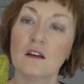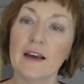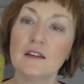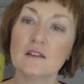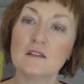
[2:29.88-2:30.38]

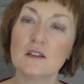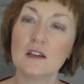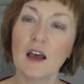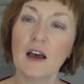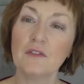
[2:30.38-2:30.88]
I
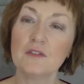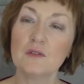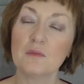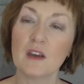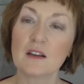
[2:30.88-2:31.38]
did have
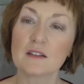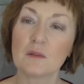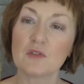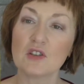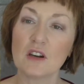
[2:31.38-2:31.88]
to make
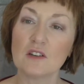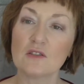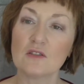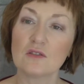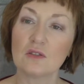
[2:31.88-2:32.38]
some
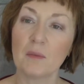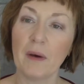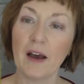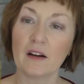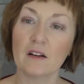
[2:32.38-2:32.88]
changes to the
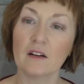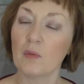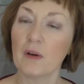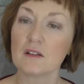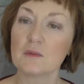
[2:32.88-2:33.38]
pattern for
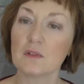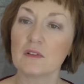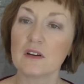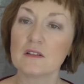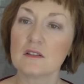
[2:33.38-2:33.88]
multiple
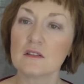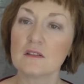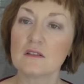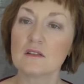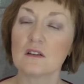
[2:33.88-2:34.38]

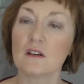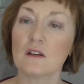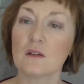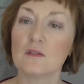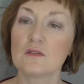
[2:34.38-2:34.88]
reasons,
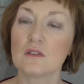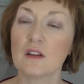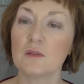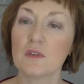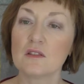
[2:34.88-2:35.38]
so
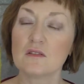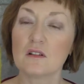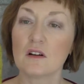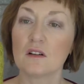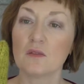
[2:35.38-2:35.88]
let me
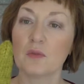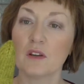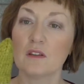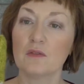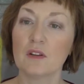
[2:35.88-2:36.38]
start
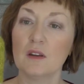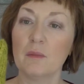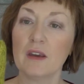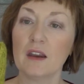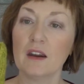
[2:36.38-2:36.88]
with the
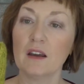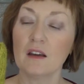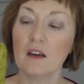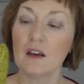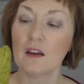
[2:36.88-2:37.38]
beginning.
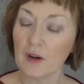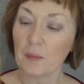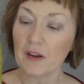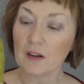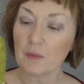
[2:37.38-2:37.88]
When I
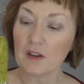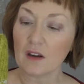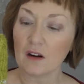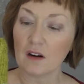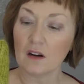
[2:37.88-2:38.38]
picked up the
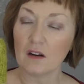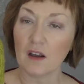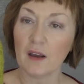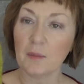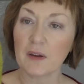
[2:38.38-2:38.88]
yarn,
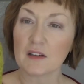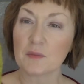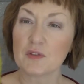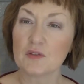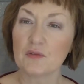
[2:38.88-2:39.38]
I picked
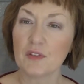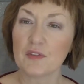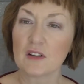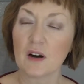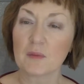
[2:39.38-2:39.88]
up 2
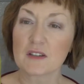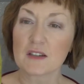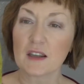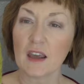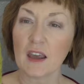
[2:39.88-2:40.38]
50-gram
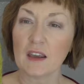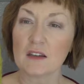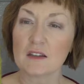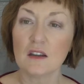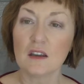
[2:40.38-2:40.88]

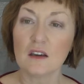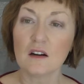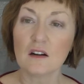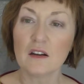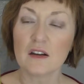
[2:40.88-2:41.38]
skeins. The
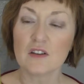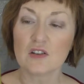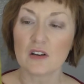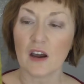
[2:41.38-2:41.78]
yardage,